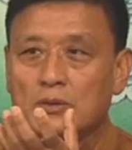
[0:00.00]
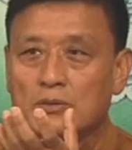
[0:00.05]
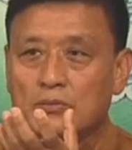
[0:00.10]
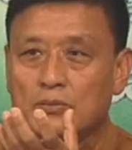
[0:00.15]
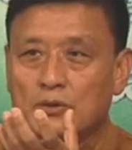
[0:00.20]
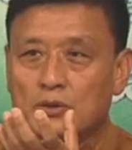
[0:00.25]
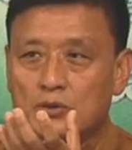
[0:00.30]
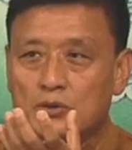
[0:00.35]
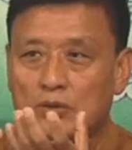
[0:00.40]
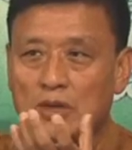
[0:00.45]

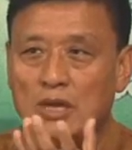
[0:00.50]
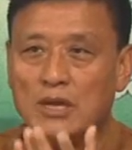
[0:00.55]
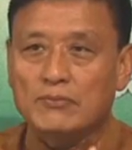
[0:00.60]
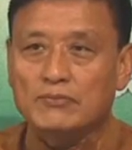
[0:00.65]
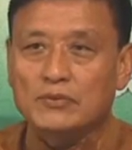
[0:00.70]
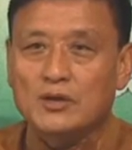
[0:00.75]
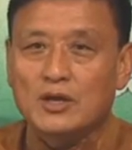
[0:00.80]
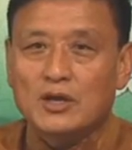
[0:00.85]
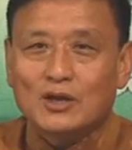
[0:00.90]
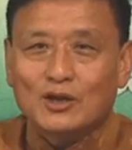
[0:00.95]
because we
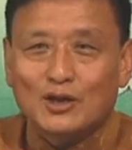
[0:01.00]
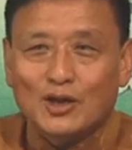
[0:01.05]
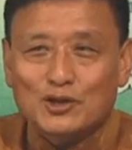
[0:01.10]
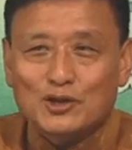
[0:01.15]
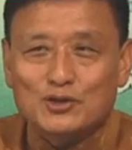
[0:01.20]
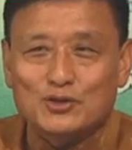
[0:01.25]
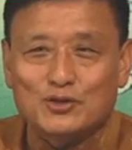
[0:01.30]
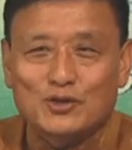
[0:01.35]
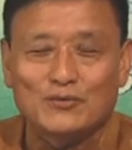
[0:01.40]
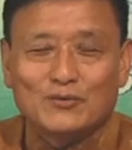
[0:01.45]
have
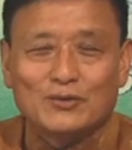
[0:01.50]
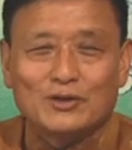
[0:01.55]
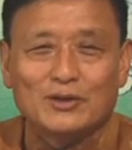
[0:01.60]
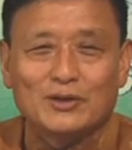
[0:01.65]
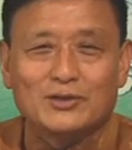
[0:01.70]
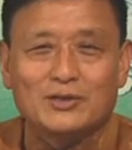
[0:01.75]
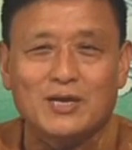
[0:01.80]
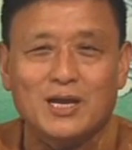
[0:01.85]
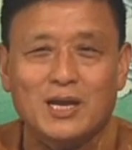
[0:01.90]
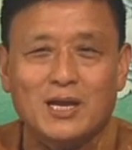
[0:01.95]
luxury of
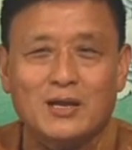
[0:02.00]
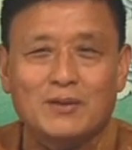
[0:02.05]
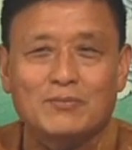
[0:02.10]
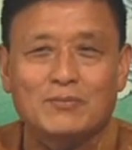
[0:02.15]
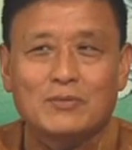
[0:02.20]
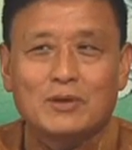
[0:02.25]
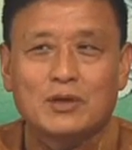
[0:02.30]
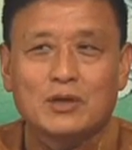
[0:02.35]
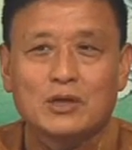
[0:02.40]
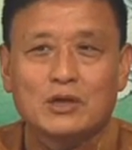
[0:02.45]
little
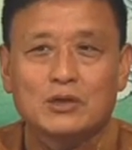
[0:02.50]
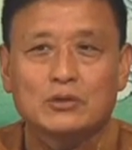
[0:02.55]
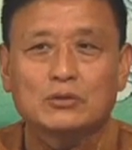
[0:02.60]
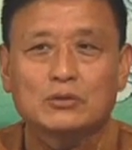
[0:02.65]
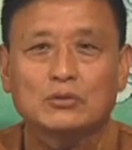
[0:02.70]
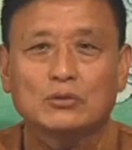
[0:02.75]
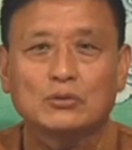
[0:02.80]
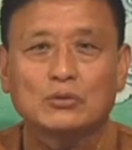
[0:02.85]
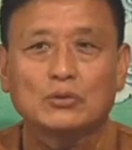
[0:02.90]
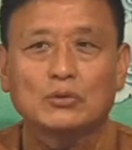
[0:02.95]
time
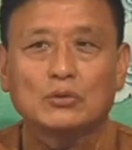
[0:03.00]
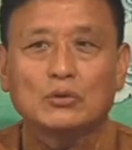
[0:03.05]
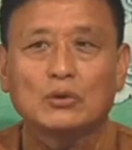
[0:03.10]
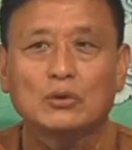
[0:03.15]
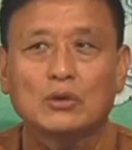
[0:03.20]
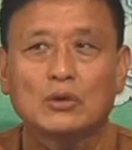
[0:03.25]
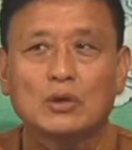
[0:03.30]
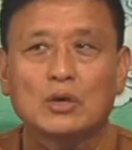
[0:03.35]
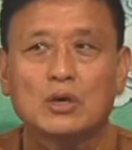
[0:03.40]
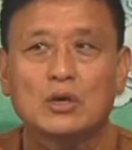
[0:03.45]

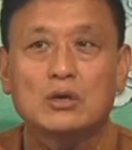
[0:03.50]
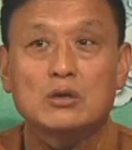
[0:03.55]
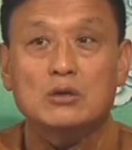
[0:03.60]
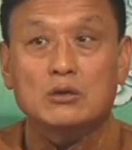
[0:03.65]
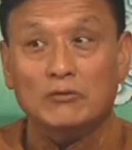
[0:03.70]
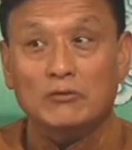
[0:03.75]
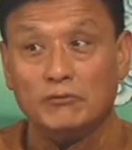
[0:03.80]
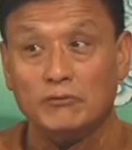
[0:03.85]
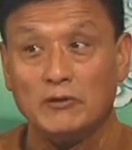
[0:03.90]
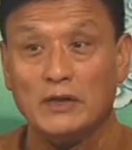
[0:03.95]
to
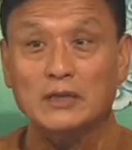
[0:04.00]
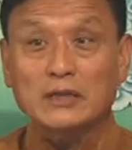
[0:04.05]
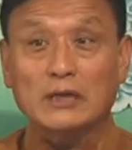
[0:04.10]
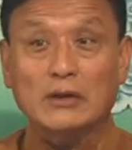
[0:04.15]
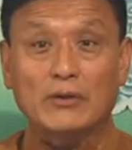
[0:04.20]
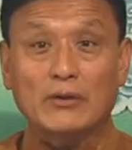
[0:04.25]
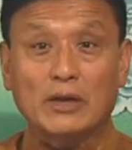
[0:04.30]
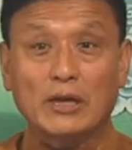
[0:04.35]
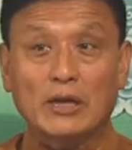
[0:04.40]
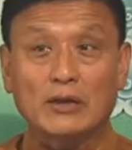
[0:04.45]
reflect
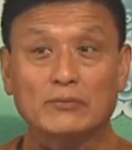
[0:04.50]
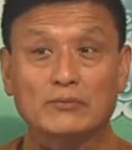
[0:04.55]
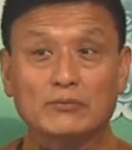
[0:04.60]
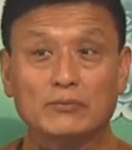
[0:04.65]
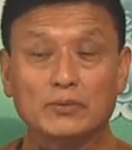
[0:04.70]
our life.